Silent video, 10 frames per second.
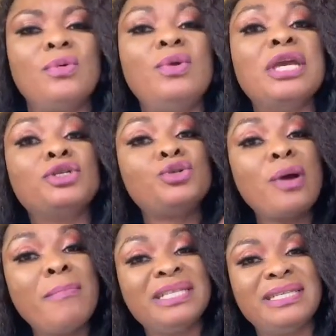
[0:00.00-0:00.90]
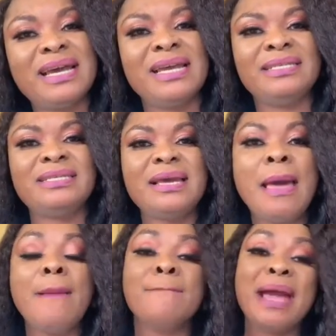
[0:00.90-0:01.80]
We are traumatized.
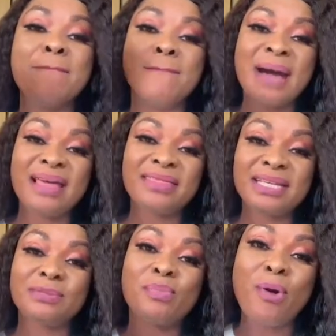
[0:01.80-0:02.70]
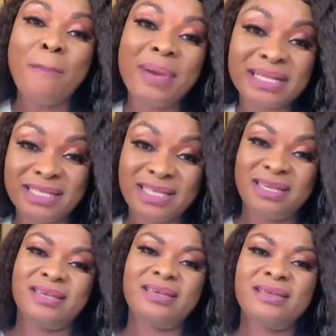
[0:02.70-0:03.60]
My mother's
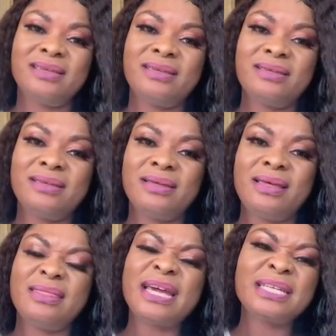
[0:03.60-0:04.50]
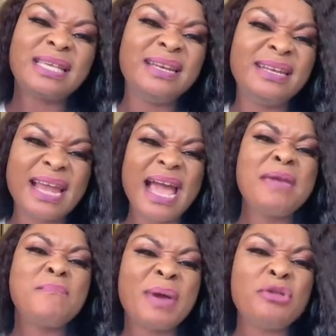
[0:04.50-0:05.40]
property. That is a
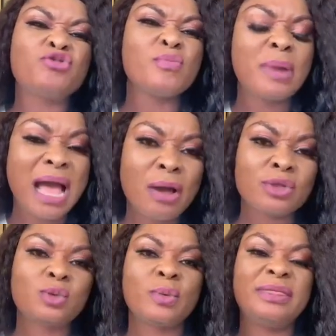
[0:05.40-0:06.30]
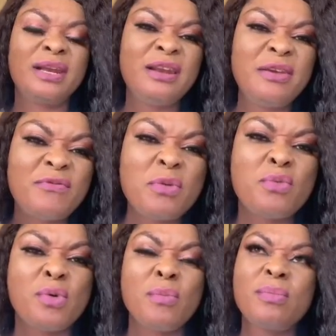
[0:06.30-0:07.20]
nine bedroom house with a
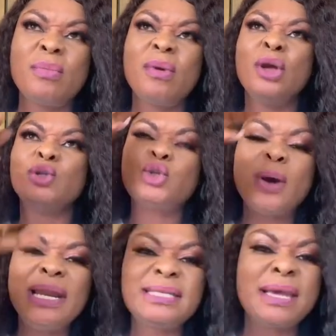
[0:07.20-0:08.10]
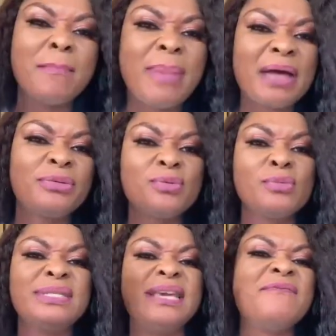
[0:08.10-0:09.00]
living room, toilet, and
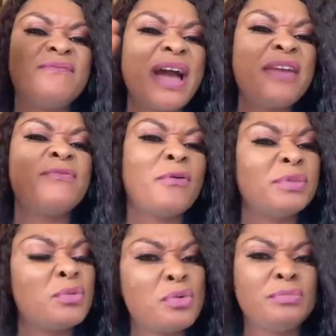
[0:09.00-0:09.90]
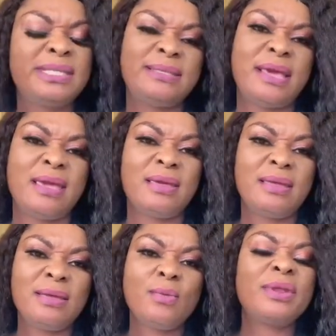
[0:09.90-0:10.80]
bathrooms in five of the rooms there
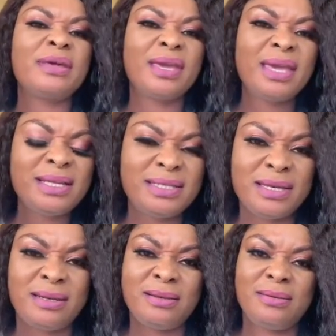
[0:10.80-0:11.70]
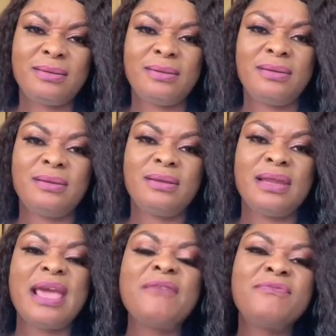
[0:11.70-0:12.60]
with a kitchen,
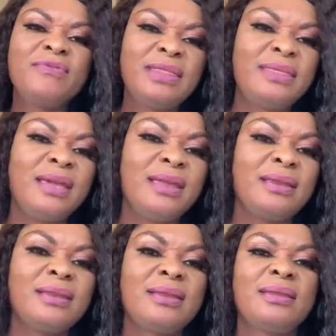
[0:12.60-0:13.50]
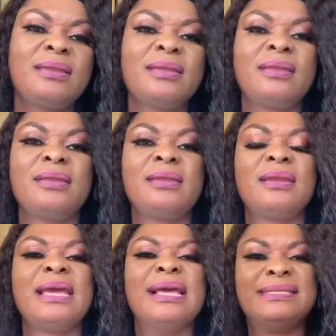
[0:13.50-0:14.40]
everything
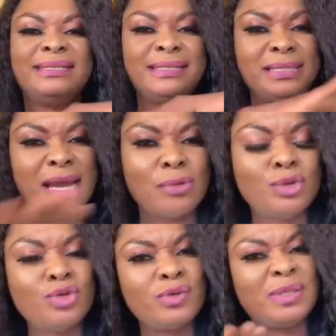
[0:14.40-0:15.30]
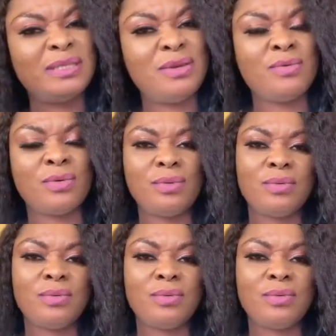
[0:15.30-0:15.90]
is down to zero.